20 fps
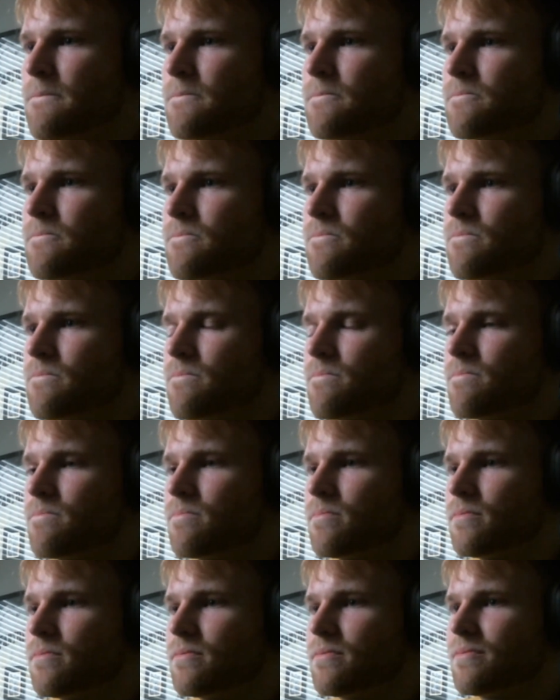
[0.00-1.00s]
TikTok.
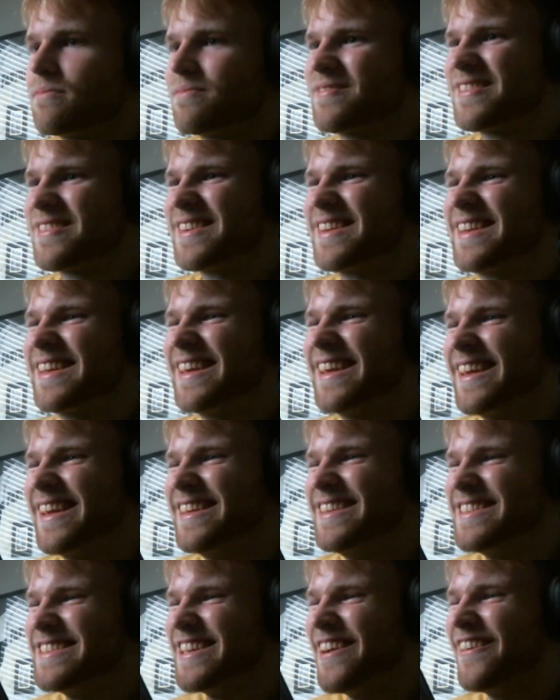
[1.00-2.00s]
You need to get off
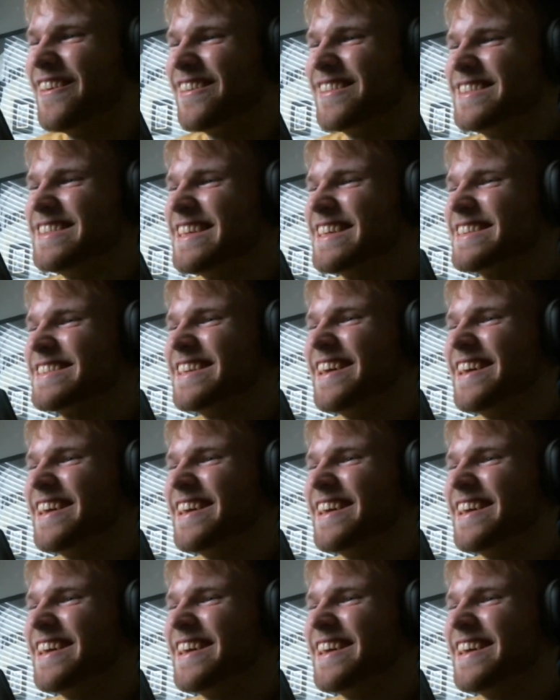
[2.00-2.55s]
medical TikTok.